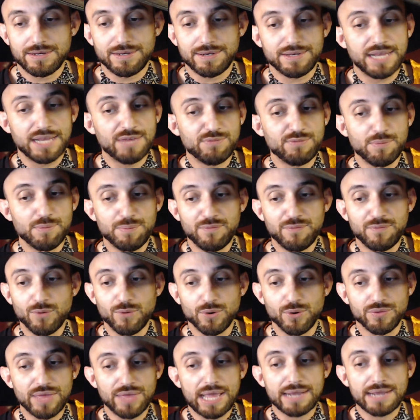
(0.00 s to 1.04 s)
Never
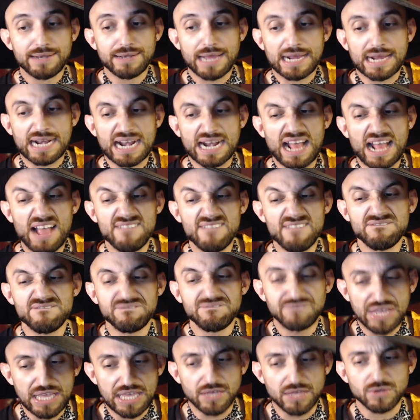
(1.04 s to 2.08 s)
before that night had I
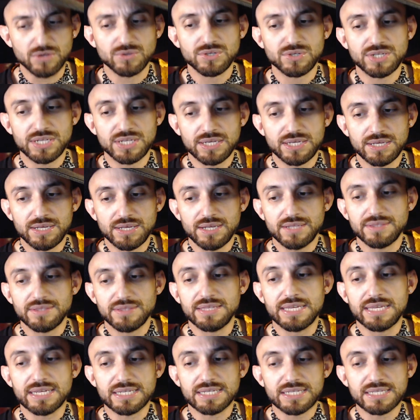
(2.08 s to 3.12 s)
felt
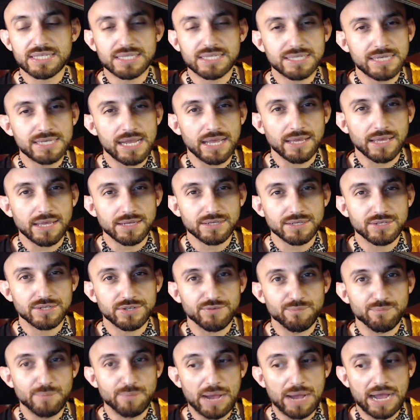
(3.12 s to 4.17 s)
the extent
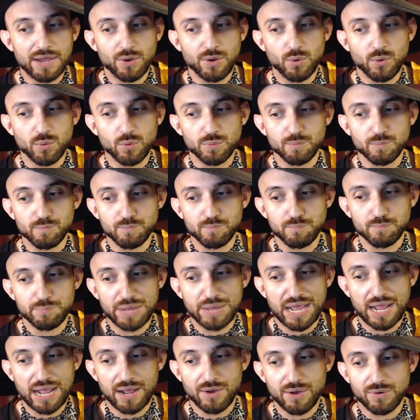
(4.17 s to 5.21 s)
of my own
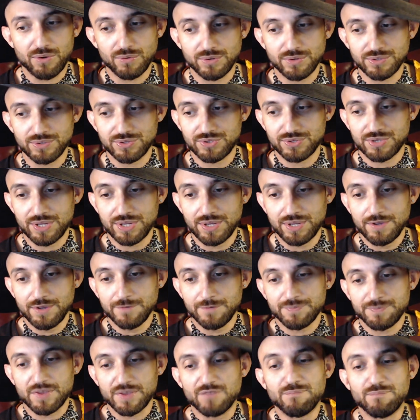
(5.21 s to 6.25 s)
powers,
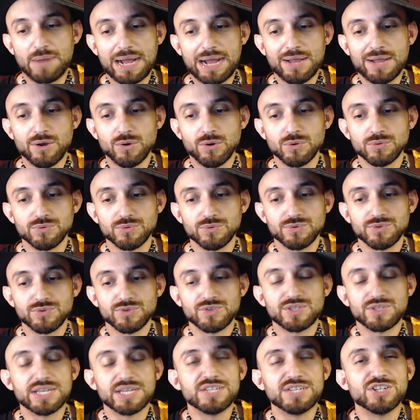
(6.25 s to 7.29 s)
of my own
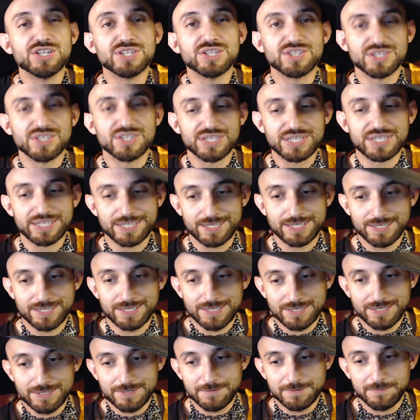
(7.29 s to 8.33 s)
sagacity.
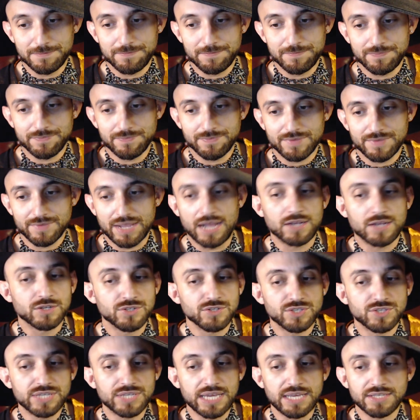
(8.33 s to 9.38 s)
I
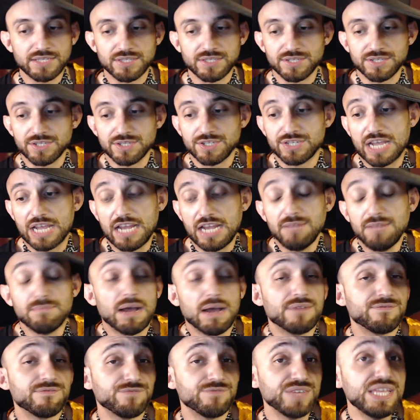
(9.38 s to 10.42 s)
could scarcely contain
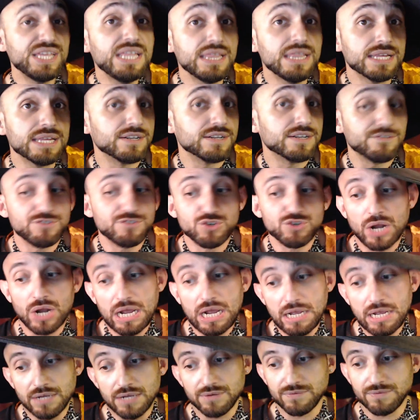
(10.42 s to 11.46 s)
my feeling of
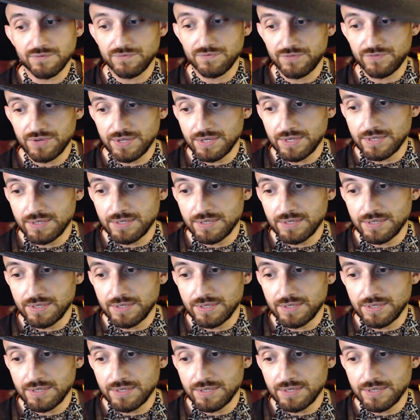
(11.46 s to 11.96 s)
triumph.